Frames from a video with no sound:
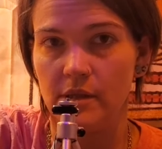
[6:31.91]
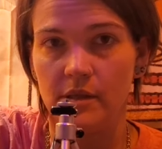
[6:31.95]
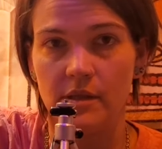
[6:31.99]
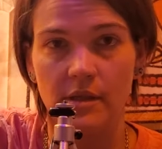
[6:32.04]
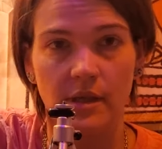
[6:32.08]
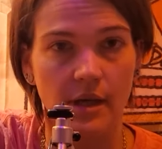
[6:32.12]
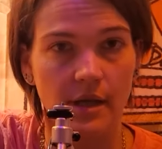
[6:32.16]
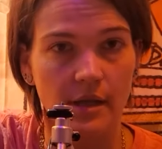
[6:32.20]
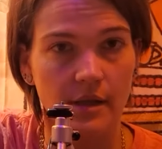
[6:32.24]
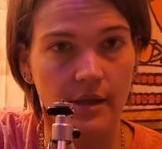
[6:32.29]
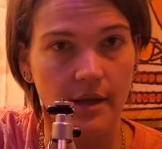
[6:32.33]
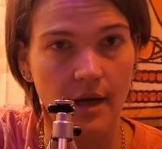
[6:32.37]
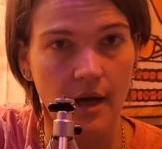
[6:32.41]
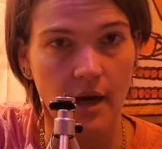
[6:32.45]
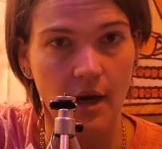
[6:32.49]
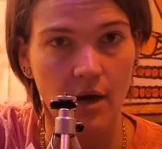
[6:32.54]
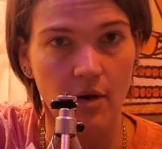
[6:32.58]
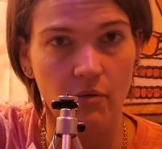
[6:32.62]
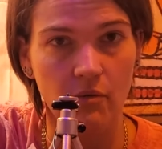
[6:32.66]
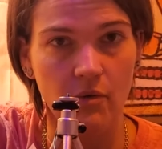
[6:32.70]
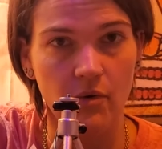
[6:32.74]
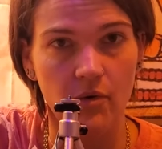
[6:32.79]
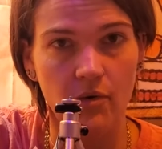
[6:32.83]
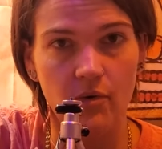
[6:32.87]
Take the high
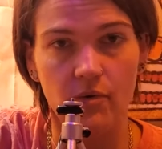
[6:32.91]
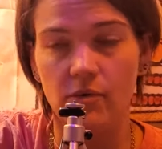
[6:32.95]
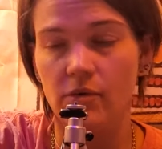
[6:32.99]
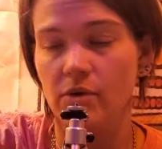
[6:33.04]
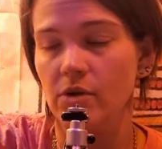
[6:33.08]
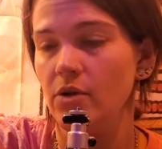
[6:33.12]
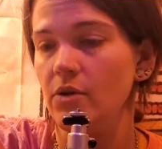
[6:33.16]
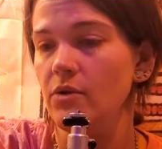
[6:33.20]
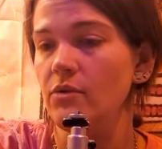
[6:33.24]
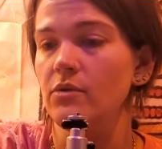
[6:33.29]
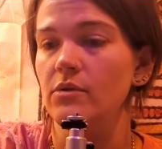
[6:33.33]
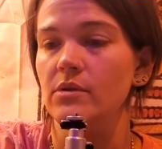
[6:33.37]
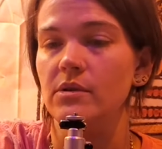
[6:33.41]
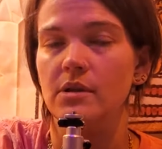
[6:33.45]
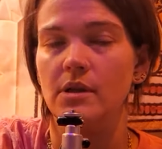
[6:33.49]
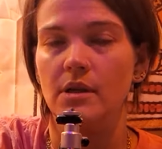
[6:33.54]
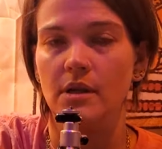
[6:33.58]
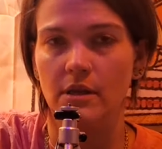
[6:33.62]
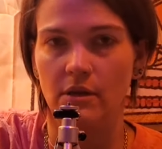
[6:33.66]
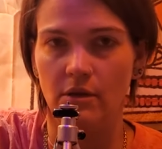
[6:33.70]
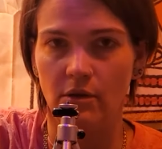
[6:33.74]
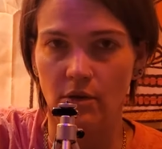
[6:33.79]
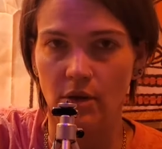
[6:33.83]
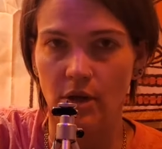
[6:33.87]
road or
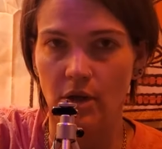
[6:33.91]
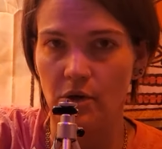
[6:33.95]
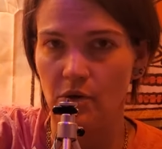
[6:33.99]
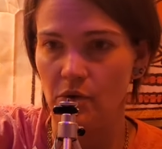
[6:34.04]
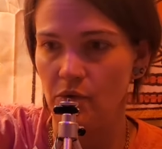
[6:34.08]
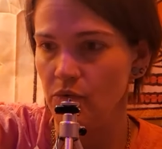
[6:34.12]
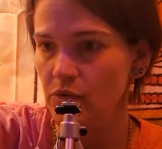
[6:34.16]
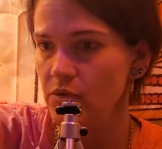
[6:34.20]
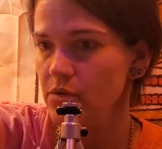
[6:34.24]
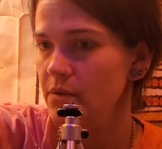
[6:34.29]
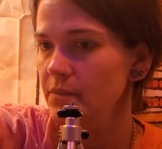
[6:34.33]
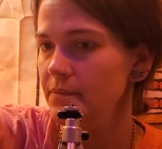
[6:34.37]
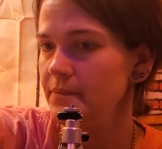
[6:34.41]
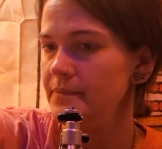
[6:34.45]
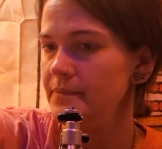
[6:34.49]
take the low.